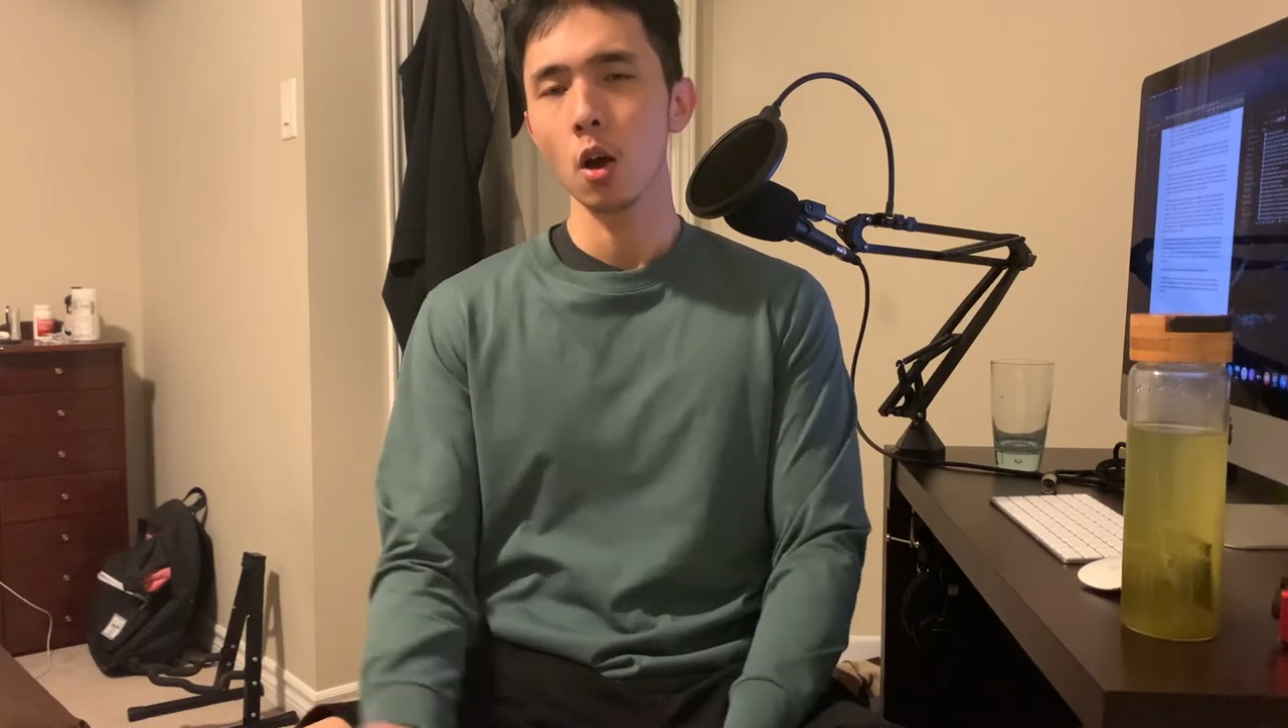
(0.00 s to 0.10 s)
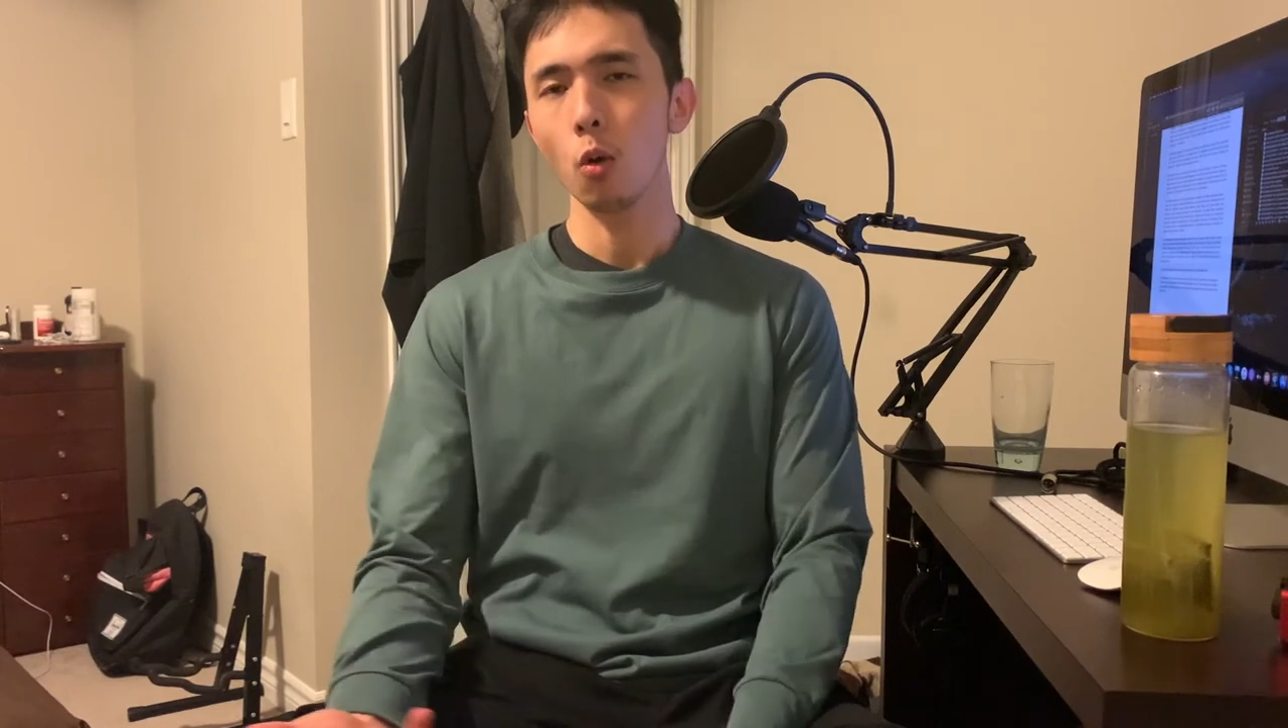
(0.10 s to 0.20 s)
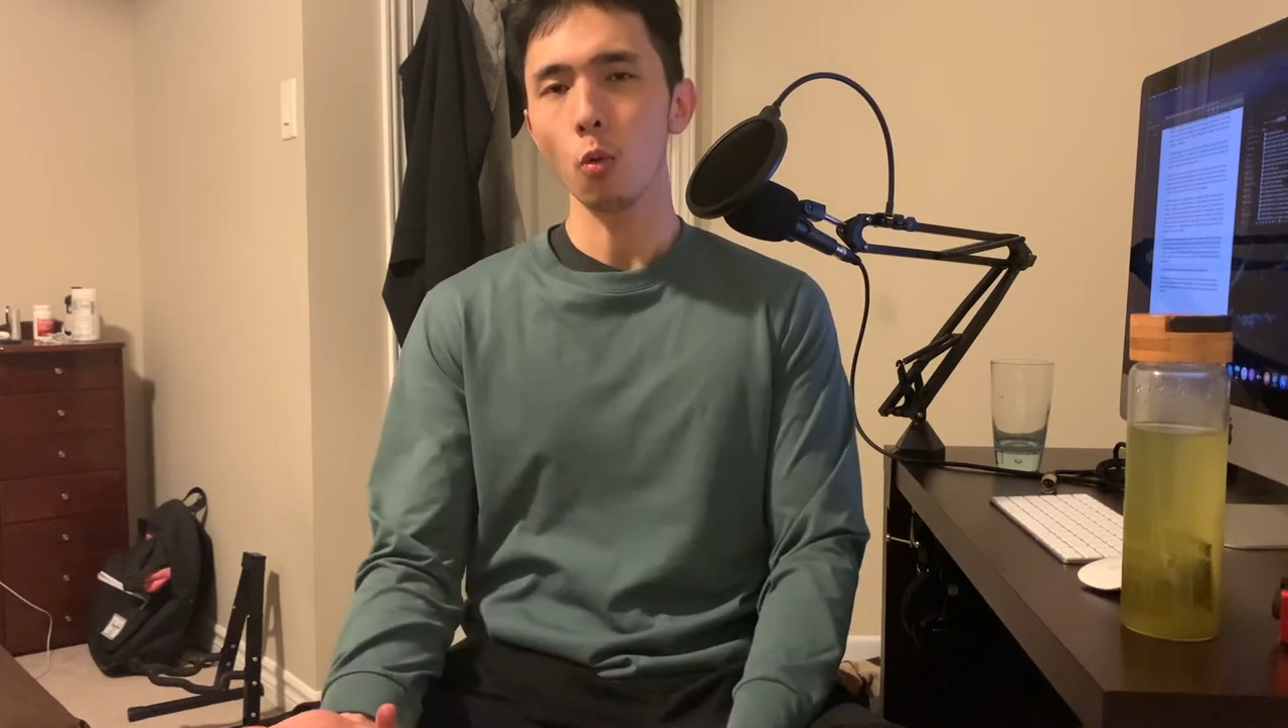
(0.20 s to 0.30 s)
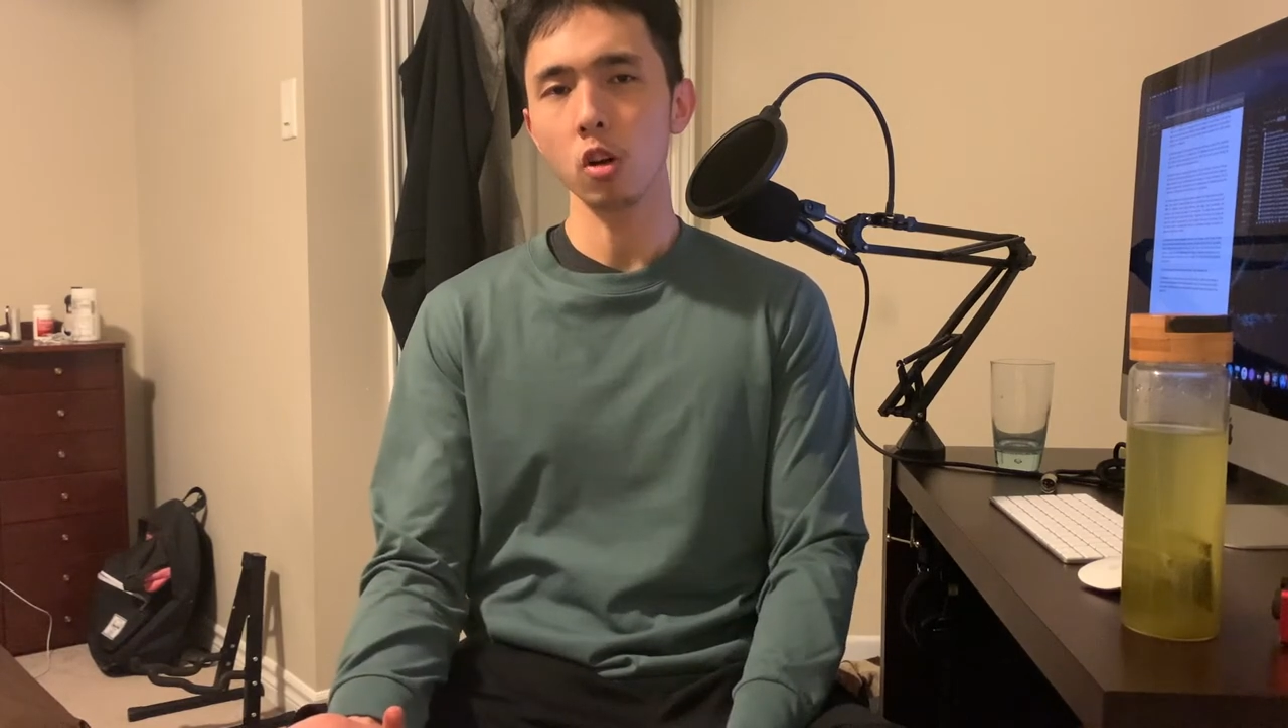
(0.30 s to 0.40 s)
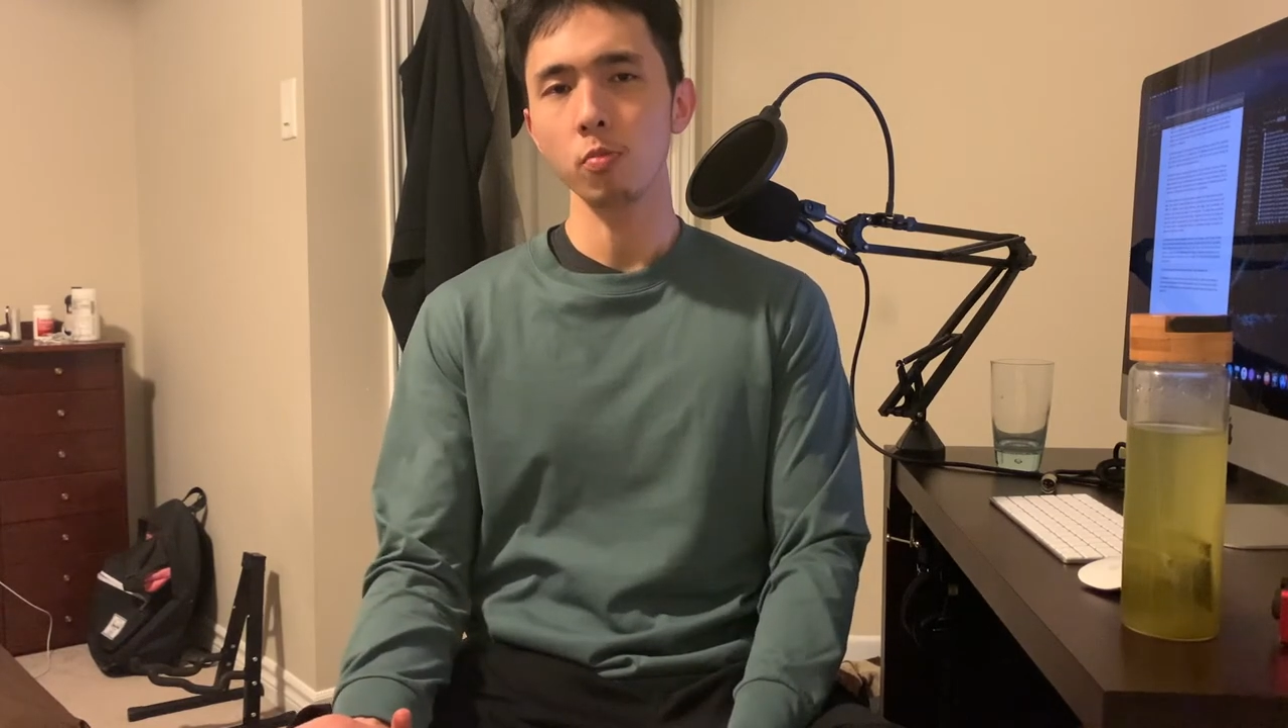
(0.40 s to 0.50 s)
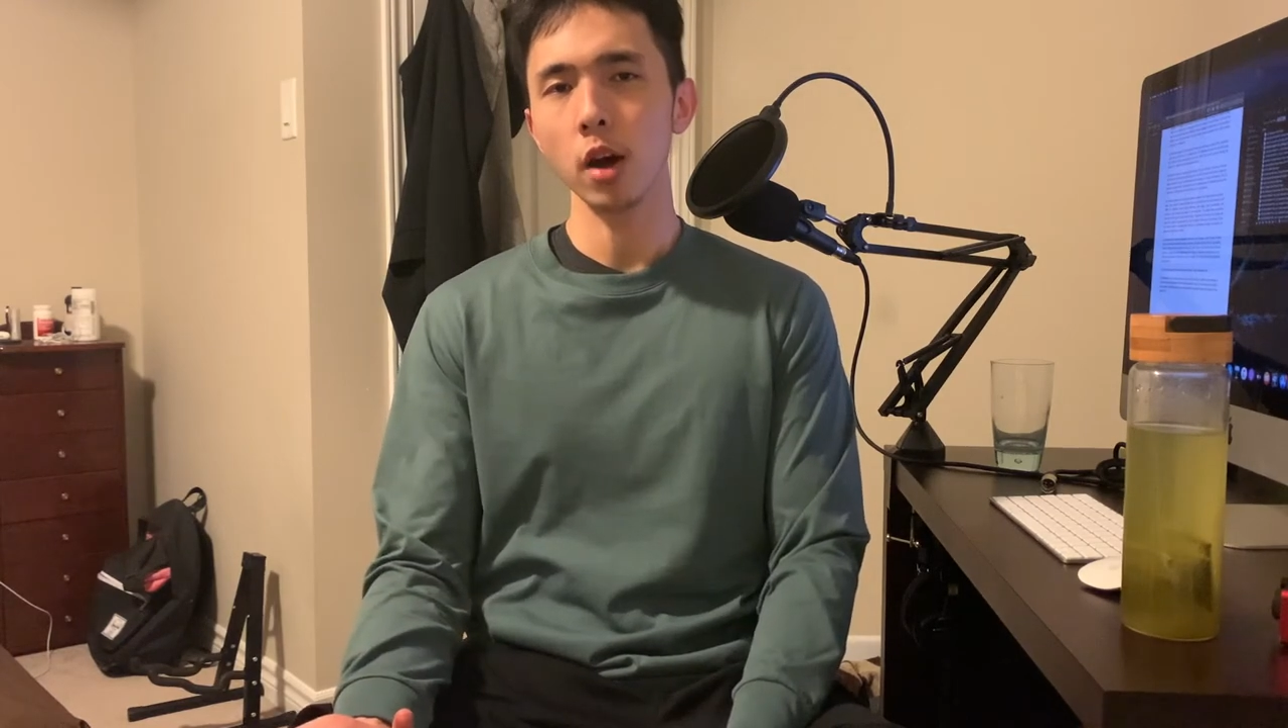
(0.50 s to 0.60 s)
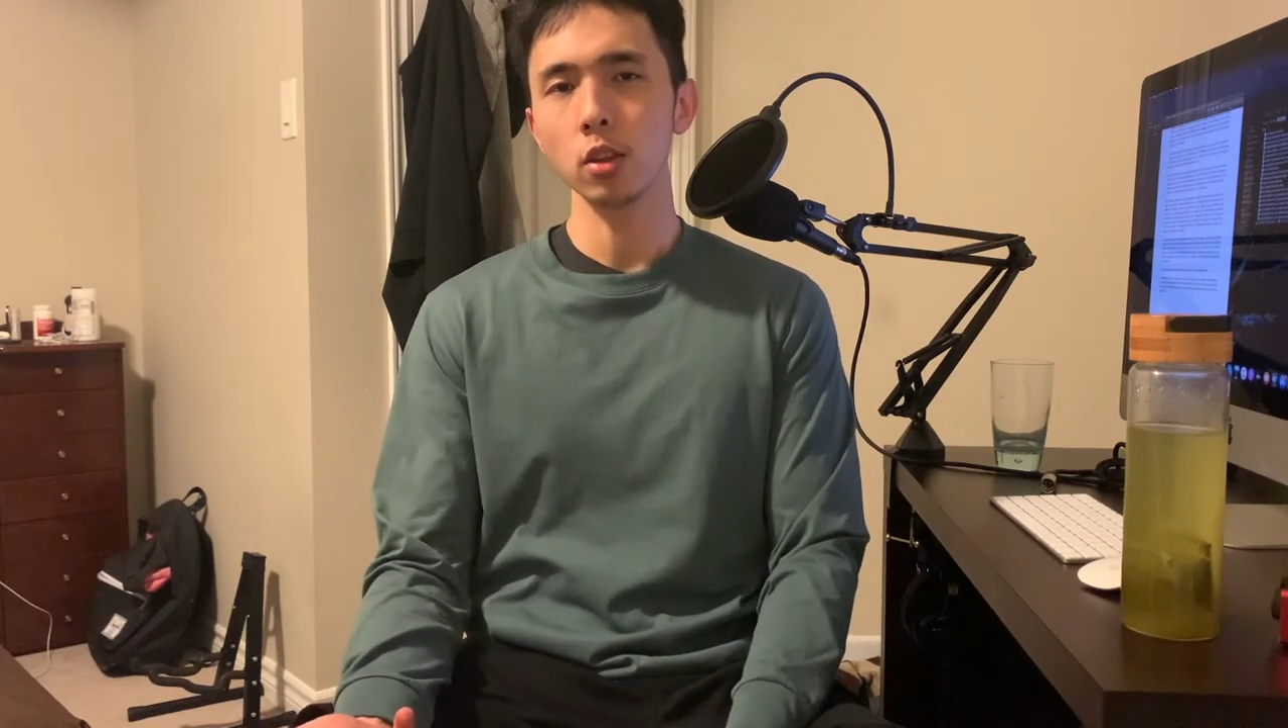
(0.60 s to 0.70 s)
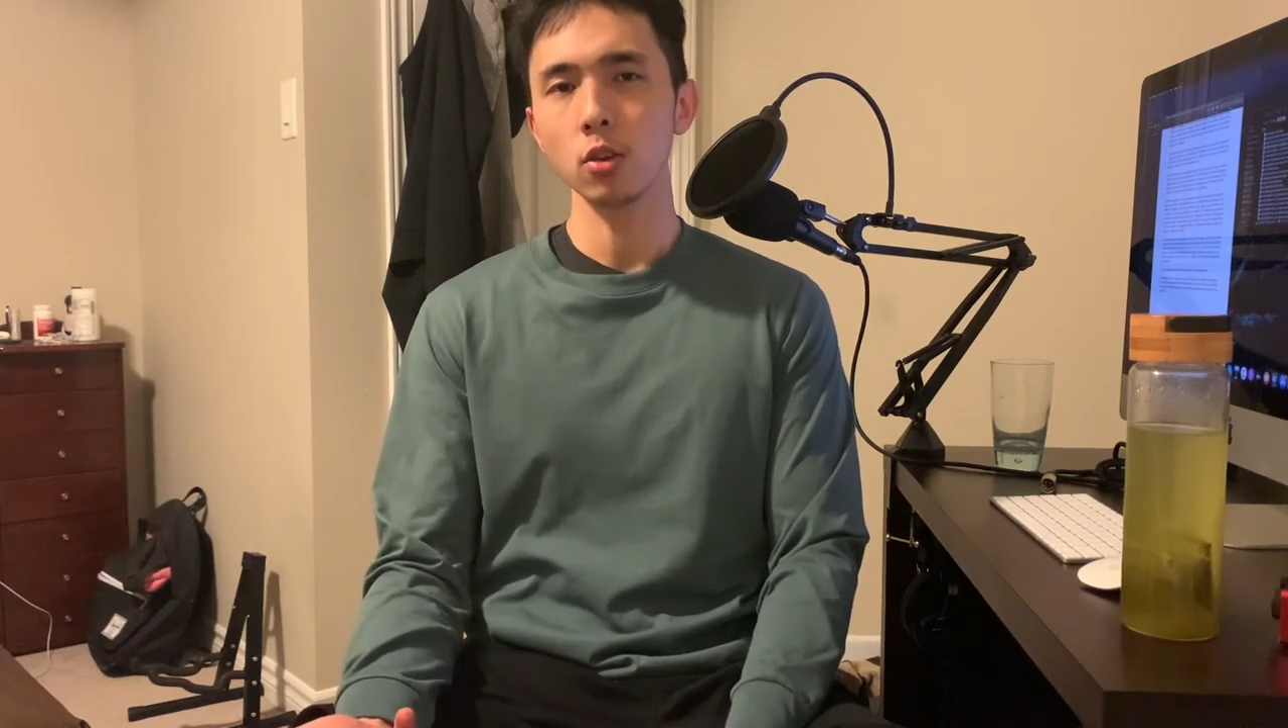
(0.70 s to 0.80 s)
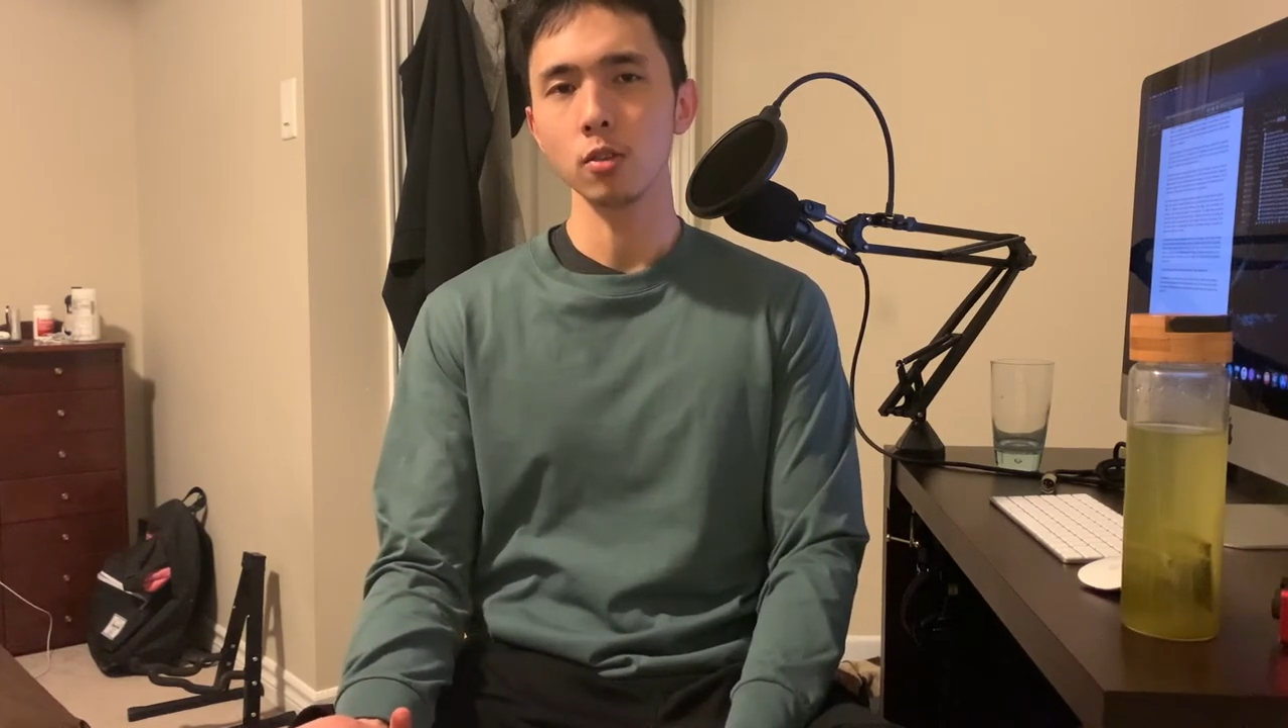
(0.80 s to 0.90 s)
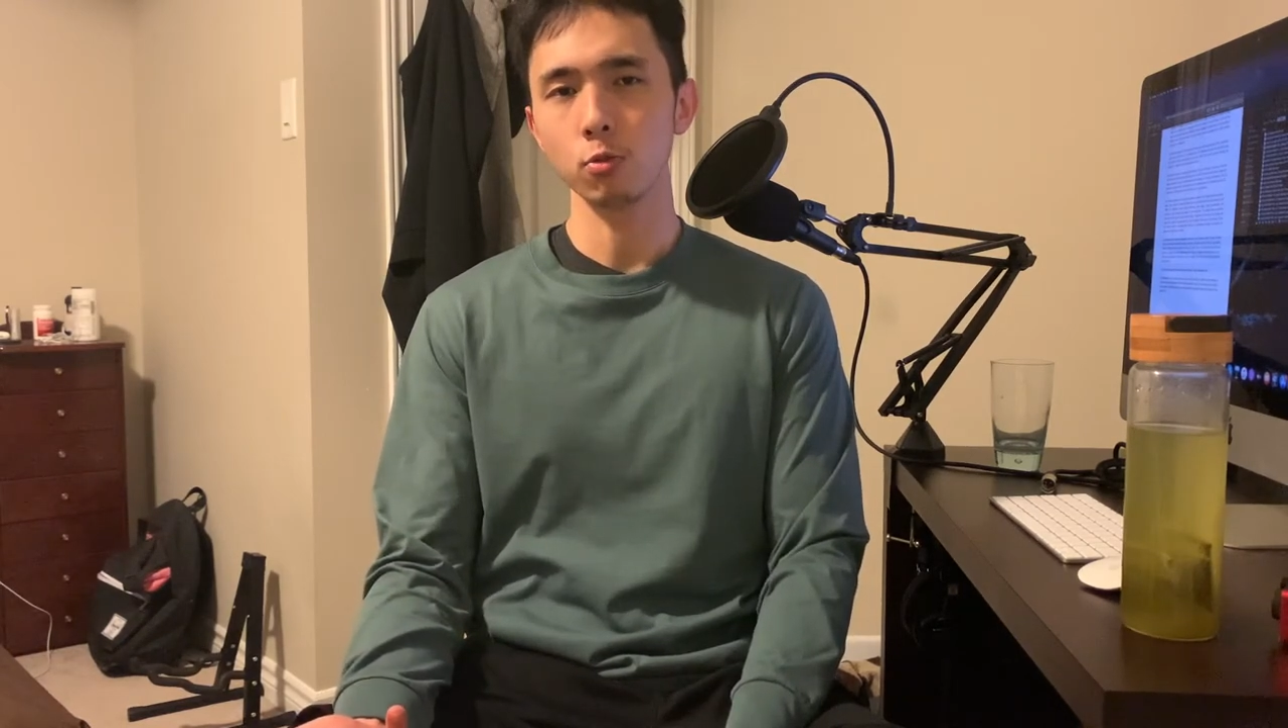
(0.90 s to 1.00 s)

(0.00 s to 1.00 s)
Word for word: one of my New Year's